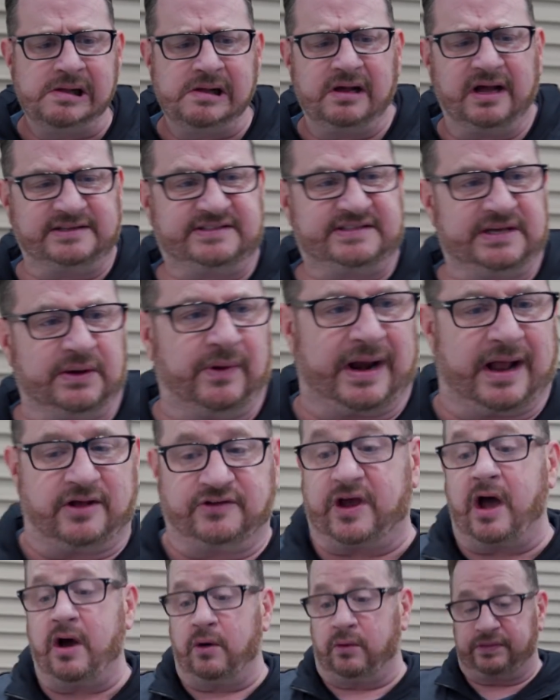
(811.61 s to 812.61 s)
Let's see what else.
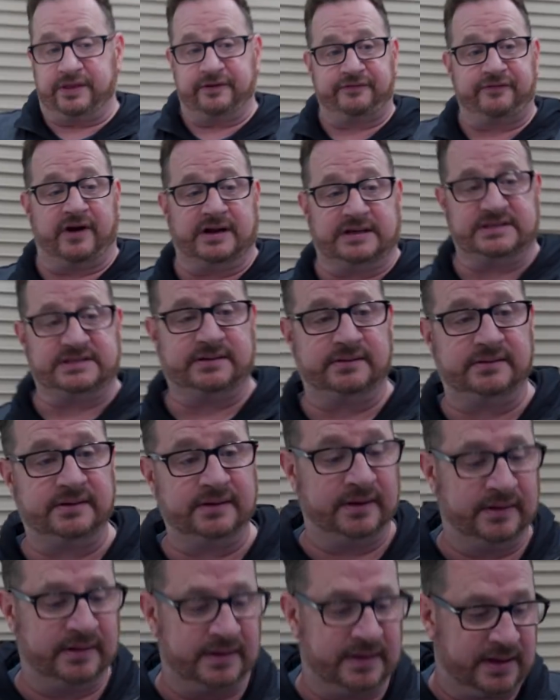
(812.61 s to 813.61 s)
Oh, the front.
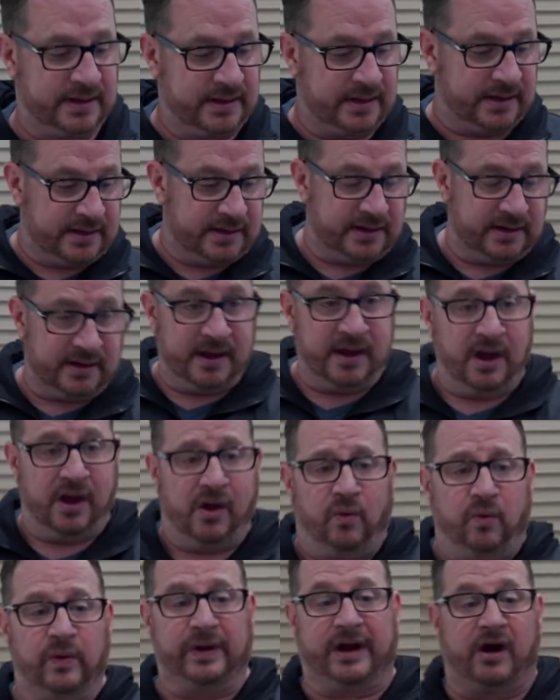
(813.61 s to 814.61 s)

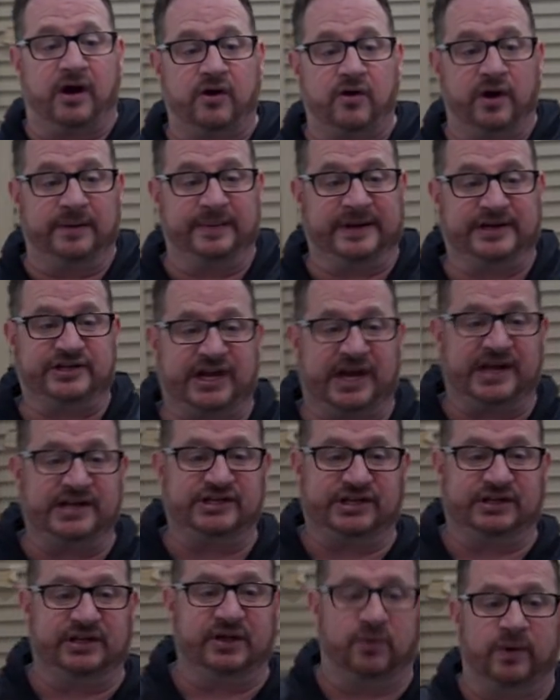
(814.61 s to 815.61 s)
We are going to be
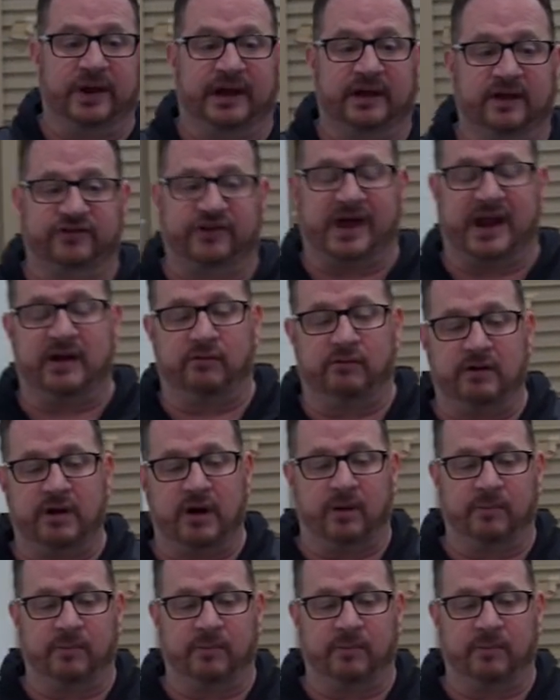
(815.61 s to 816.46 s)
changing the wheels. I don't know,